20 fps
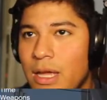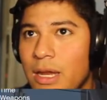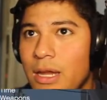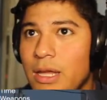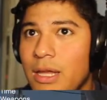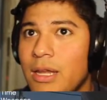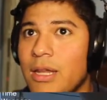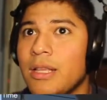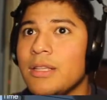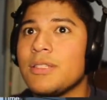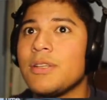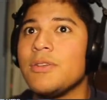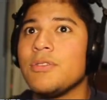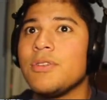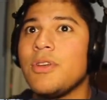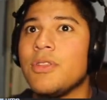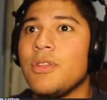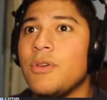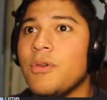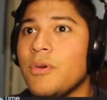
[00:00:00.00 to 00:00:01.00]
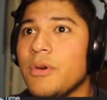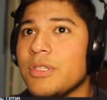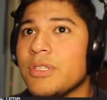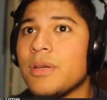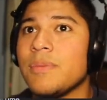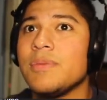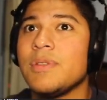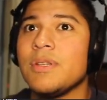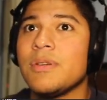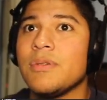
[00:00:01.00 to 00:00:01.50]
Get in. Let's close all the doors
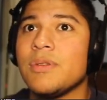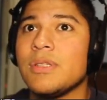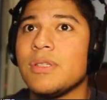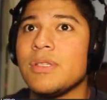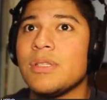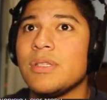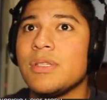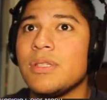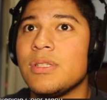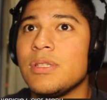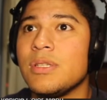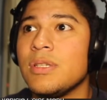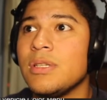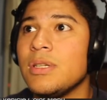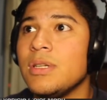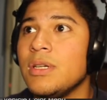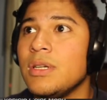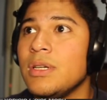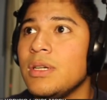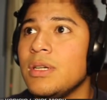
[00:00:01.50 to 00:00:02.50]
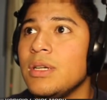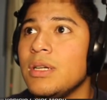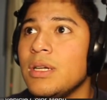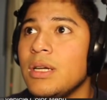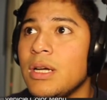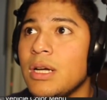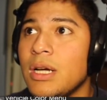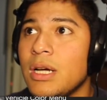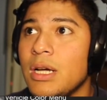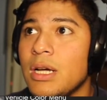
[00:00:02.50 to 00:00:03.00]
up too. This is.
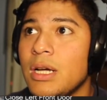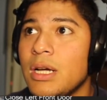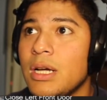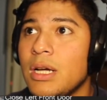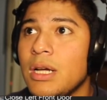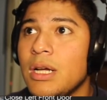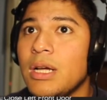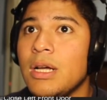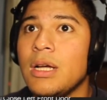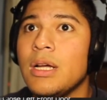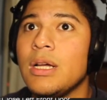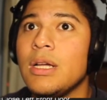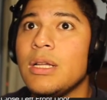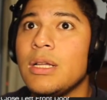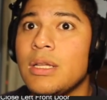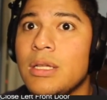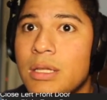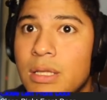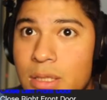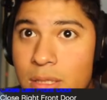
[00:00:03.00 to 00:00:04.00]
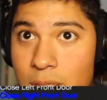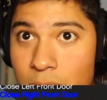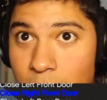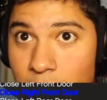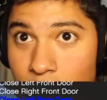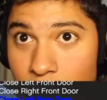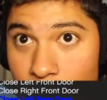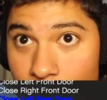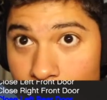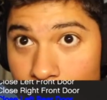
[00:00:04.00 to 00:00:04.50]
Uh, let's go
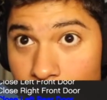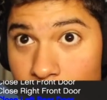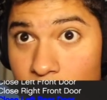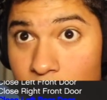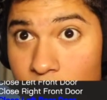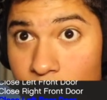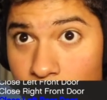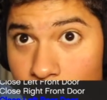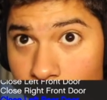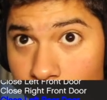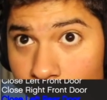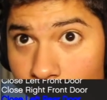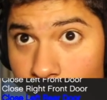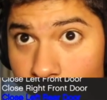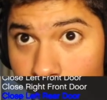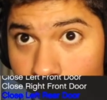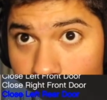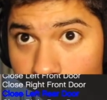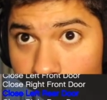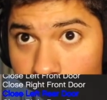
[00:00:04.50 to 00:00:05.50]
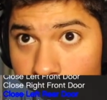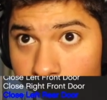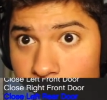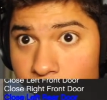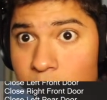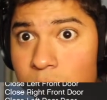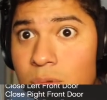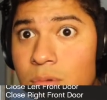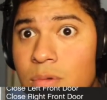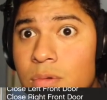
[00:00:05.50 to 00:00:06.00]
ahead close
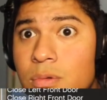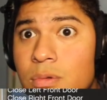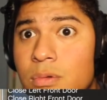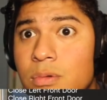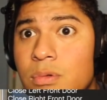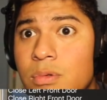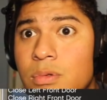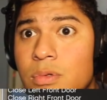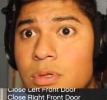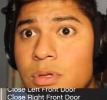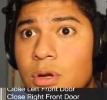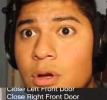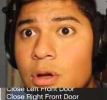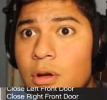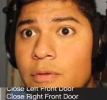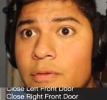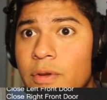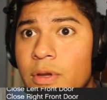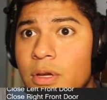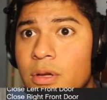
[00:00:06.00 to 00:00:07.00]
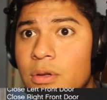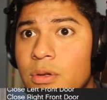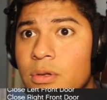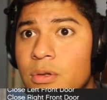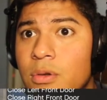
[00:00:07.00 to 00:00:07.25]
all vehicle